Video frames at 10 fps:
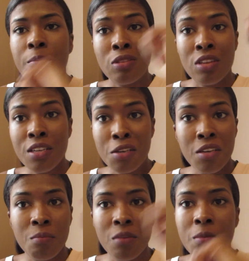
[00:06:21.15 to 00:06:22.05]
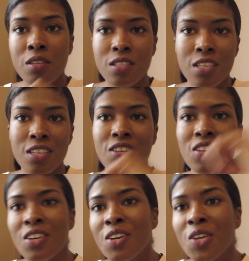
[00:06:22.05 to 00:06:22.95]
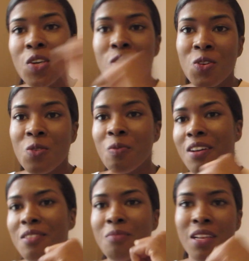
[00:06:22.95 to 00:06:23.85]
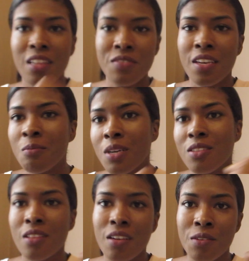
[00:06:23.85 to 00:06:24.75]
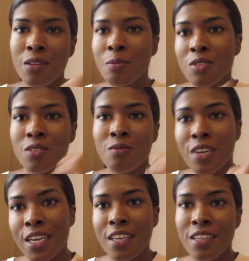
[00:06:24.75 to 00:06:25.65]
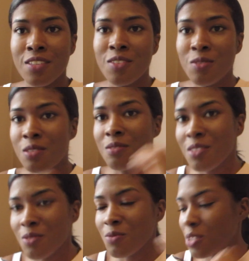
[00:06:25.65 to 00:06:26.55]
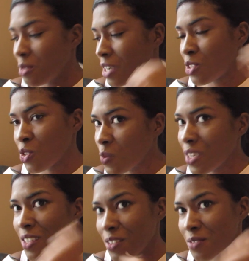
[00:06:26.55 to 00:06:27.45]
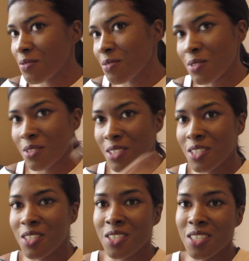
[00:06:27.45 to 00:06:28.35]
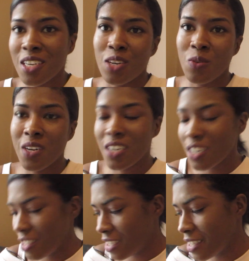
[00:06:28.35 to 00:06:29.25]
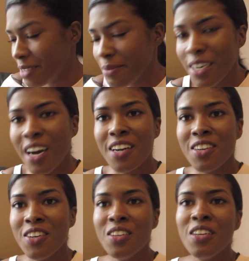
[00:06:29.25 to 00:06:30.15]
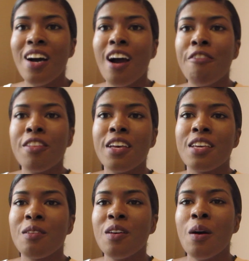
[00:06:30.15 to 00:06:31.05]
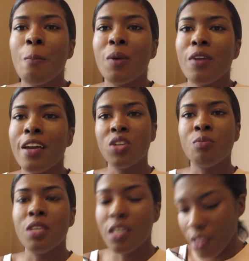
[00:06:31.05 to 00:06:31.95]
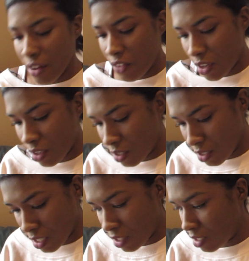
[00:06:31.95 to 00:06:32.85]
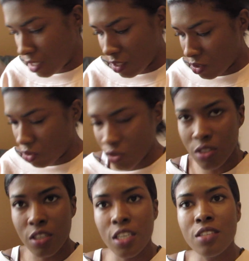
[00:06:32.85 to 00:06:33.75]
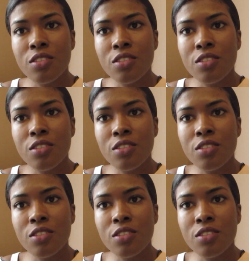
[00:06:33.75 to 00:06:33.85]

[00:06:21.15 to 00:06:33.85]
But then again, maybe it's like, you know, my left hand about to level up to the right hand, you know, with the extra weight. It could work out like that, but I don't know. I feel like my right hand would be as evident because like this hand's the stronger hand.